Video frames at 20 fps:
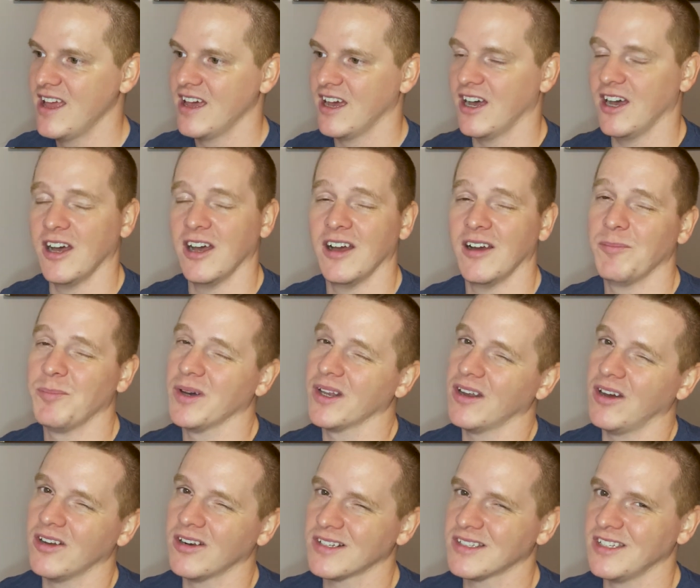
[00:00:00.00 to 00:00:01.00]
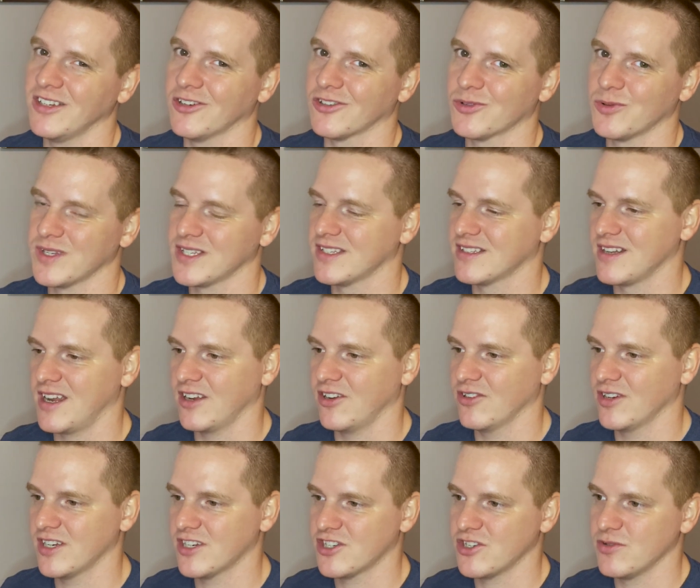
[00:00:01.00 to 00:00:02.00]
But honestly, your twist is not your
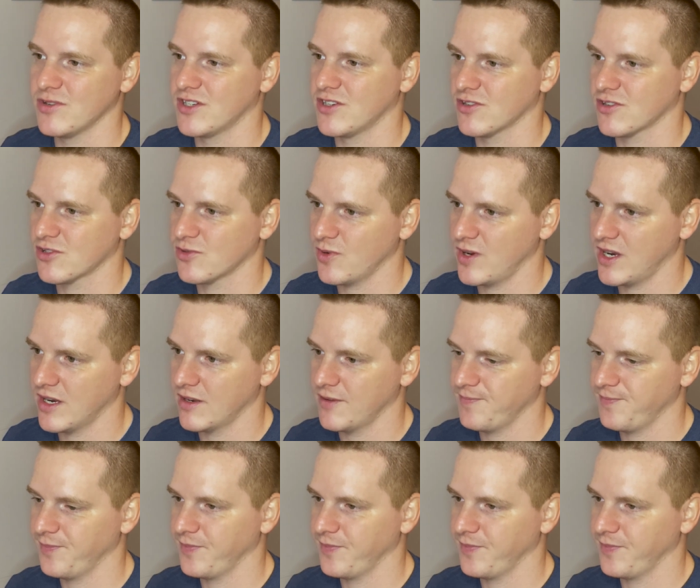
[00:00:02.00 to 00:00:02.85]
issue, it's your swing.